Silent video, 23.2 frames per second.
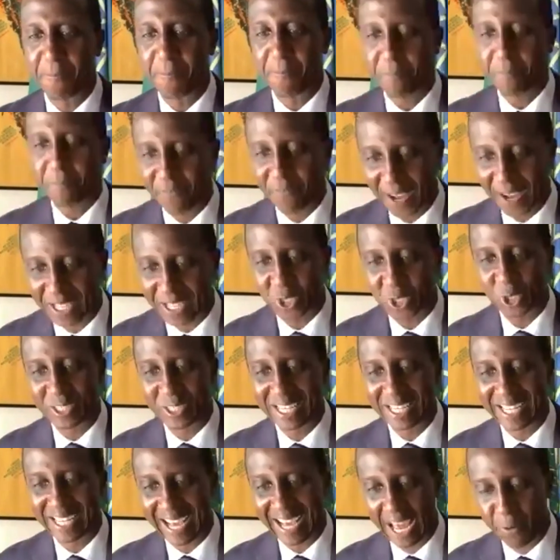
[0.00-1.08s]

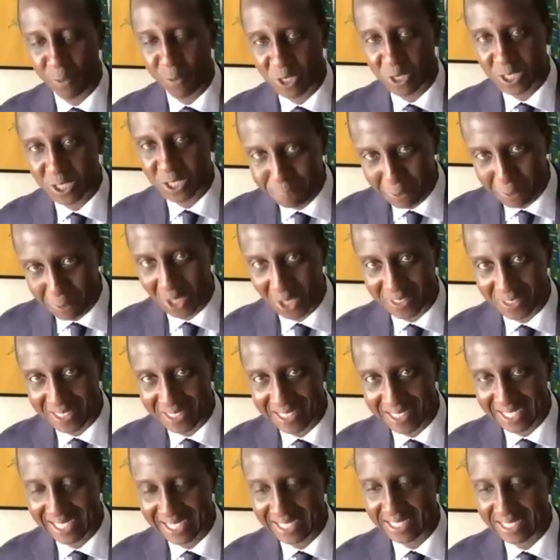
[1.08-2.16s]
prevention, and response
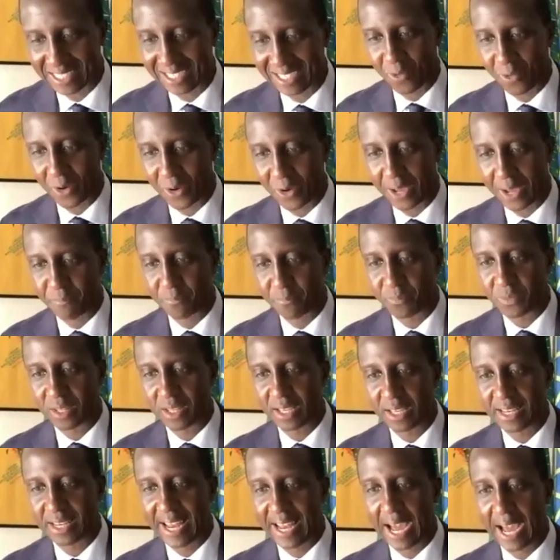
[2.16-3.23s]
in DRM.
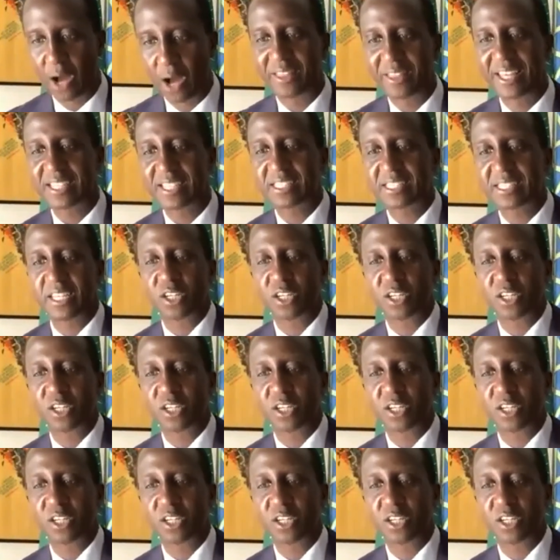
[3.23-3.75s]
Now, this